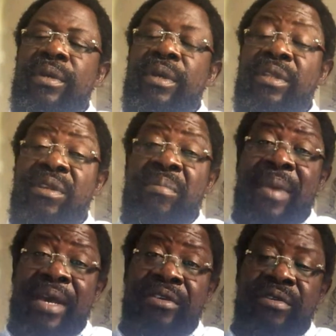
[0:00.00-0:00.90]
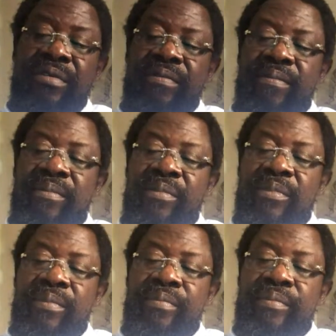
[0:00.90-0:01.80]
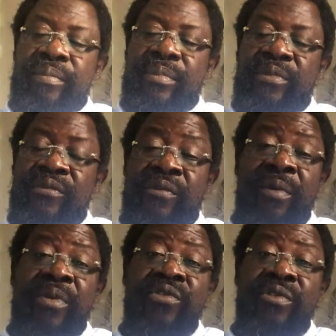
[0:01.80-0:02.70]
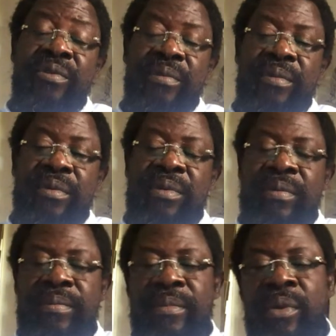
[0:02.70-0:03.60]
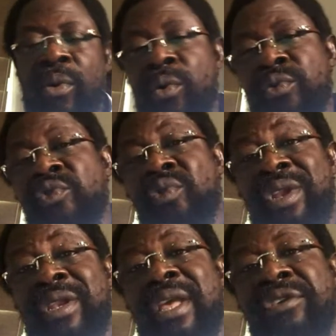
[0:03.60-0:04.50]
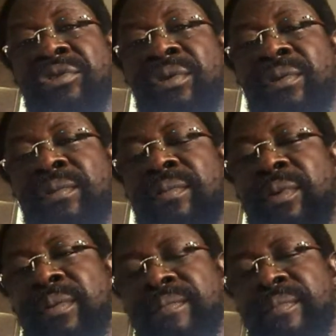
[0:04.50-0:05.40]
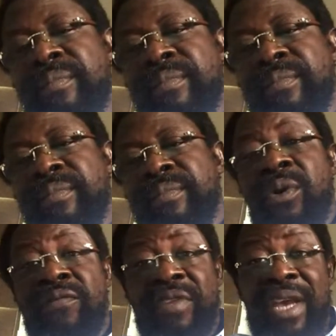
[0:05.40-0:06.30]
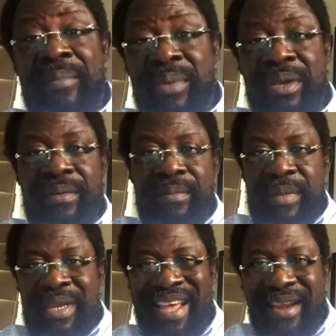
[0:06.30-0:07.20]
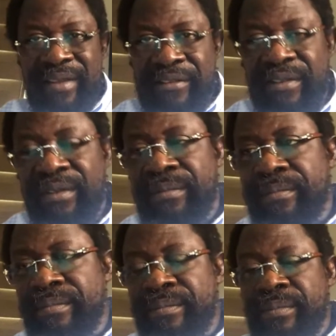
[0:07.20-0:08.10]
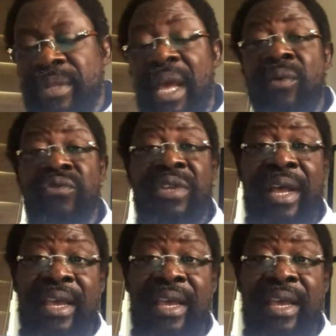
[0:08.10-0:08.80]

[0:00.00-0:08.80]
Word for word: It emerged from its own ruination of the Habe dynasty, the Hausa